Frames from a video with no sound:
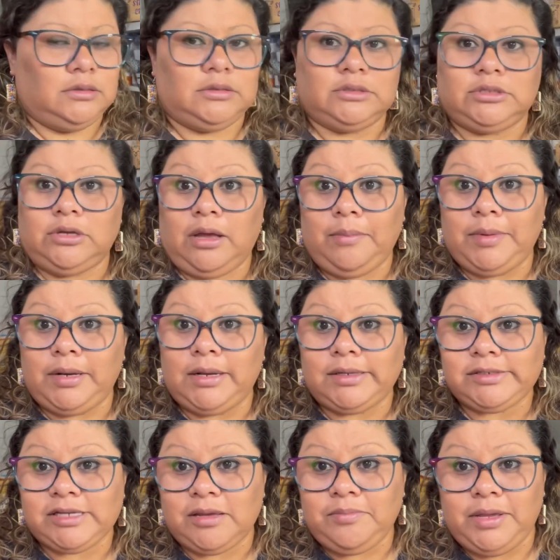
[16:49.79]
So, I mean, this
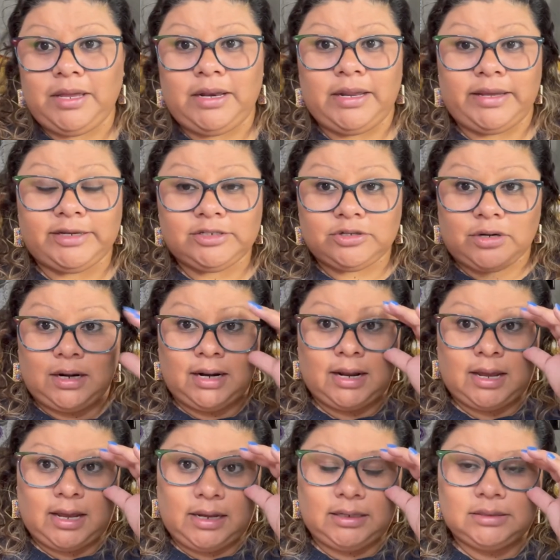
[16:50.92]
can be an extra
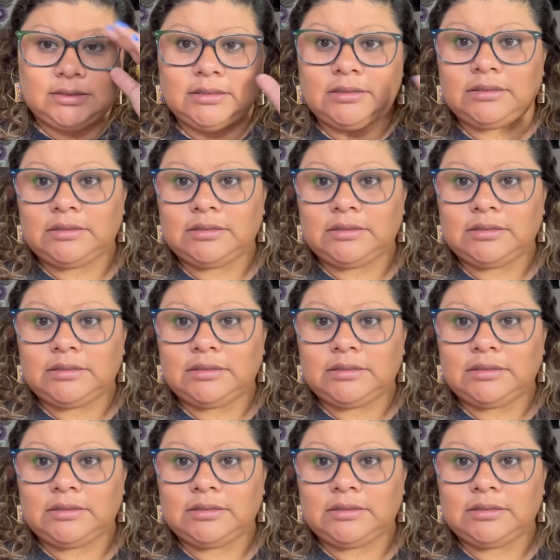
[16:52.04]
light,